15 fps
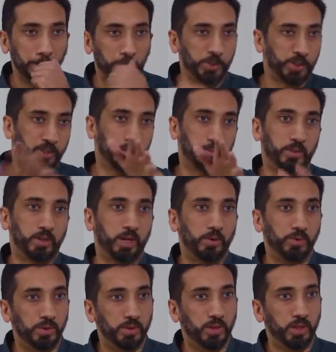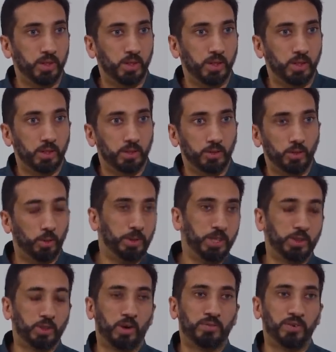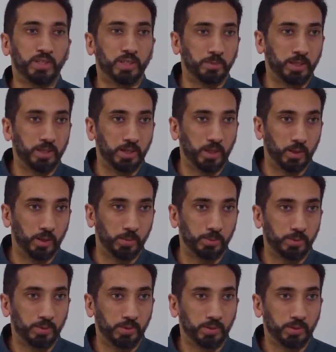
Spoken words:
Pushing them around. Nobody's offering them any help.